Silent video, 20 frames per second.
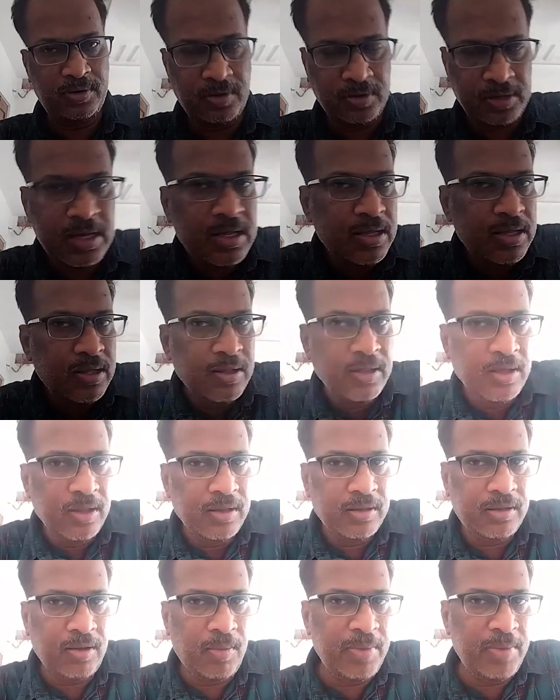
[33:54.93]
Okay,
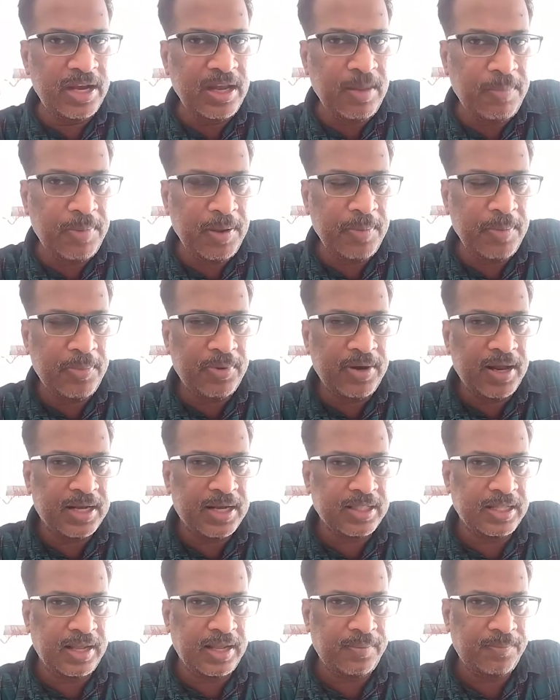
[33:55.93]
so many people are
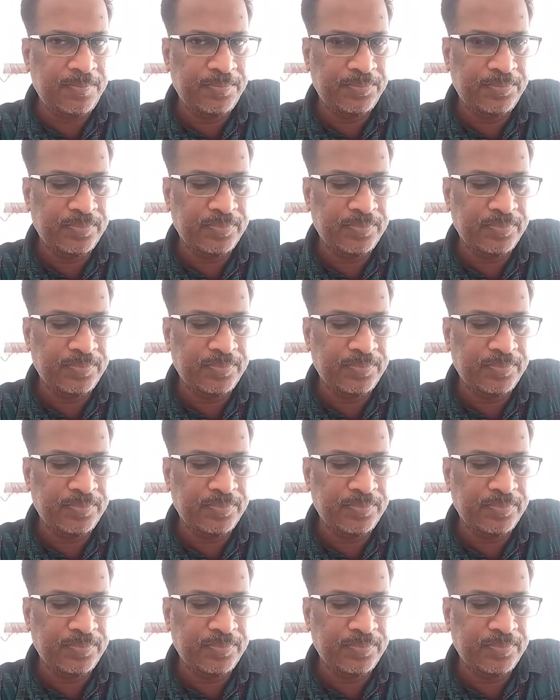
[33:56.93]
there,